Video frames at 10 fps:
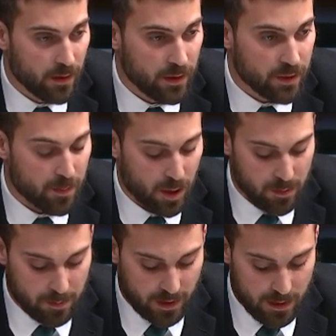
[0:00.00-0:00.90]
your
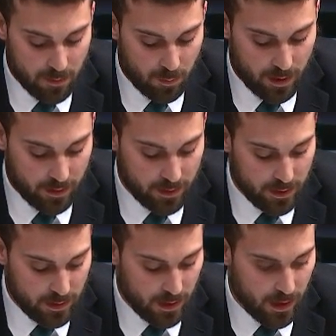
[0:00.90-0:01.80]
department became aware
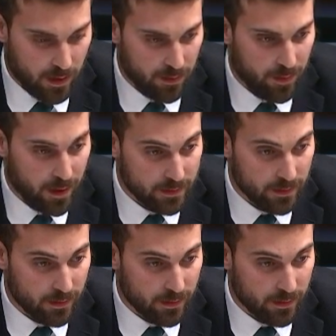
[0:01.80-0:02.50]
that